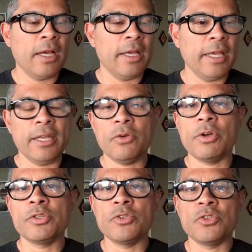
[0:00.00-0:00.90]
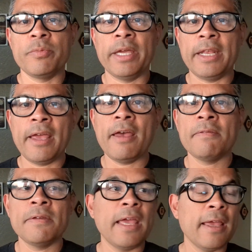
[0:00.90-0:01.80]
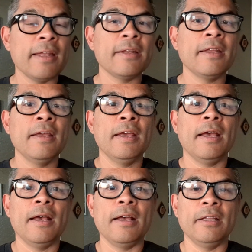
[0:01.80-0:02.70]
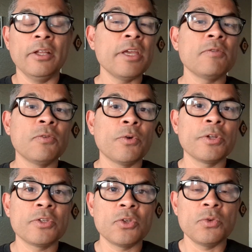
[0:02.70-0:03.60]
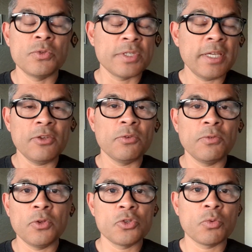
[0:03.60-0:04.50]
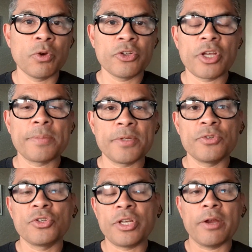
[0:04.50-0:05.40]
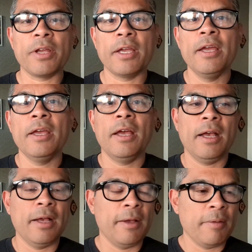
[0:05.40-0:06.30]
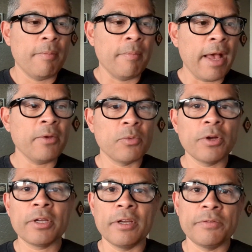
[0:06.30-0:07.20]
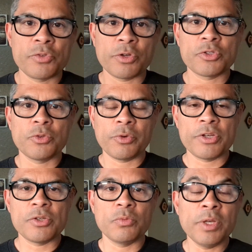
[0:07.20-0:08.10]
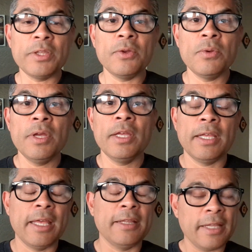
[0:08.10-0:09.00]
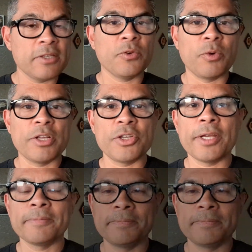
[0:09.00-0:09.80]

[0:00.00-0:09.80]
uh, any questions you might have, and uh, looking forward to seeing you in future workshops and sharing uh, my work of structural integration with you. And thanks for watching.